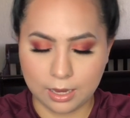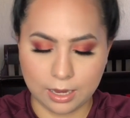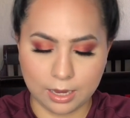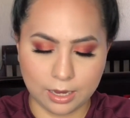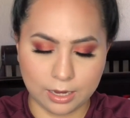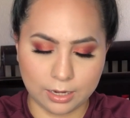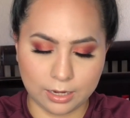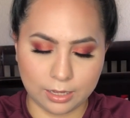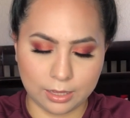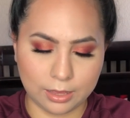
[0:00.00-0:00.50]

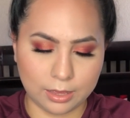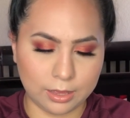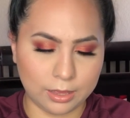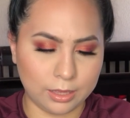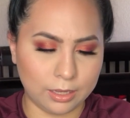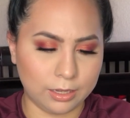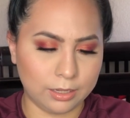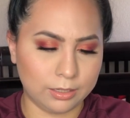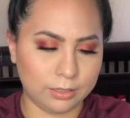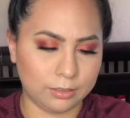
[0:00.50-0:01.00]

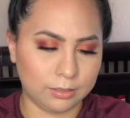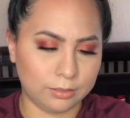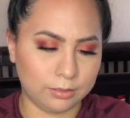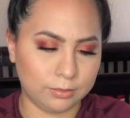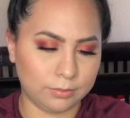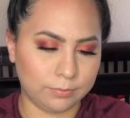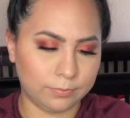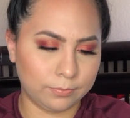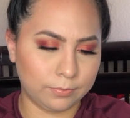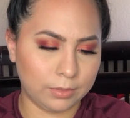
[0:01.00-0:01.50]

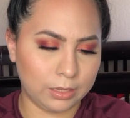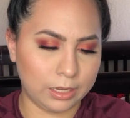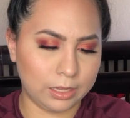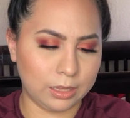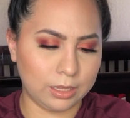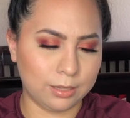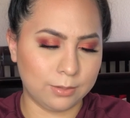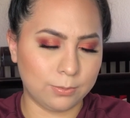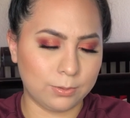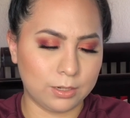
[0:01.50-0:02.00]

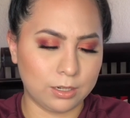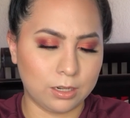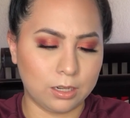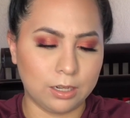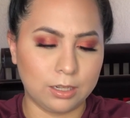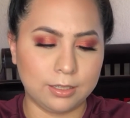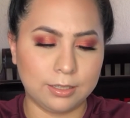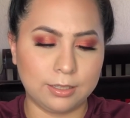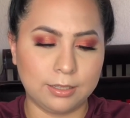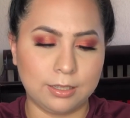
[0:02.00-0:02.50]
and this one
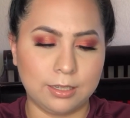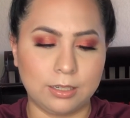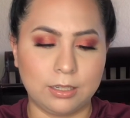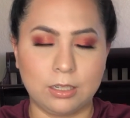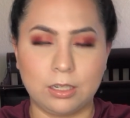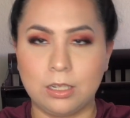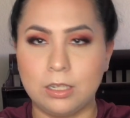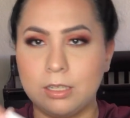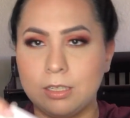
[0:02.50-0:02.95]
costs $10.